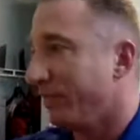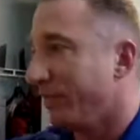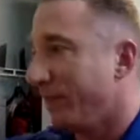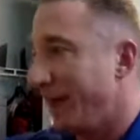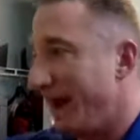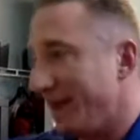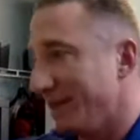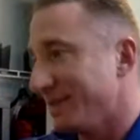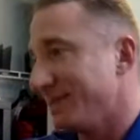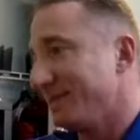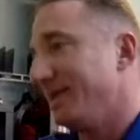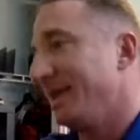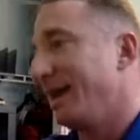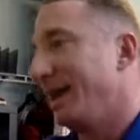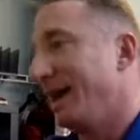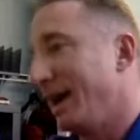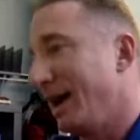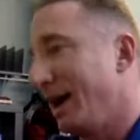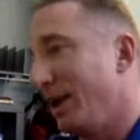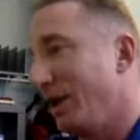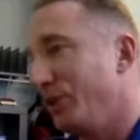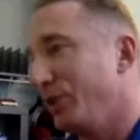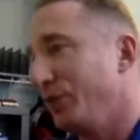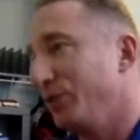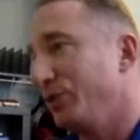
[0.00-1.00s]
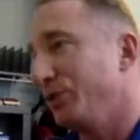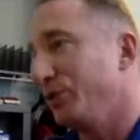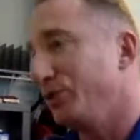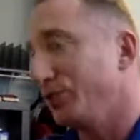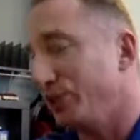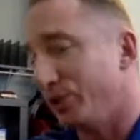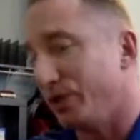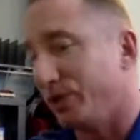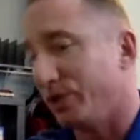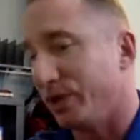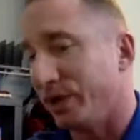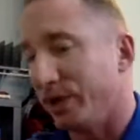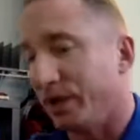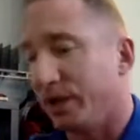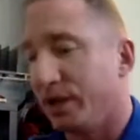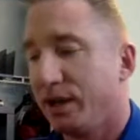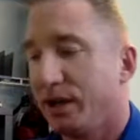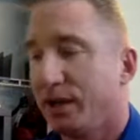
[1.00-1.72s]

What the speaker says: That's how you do it.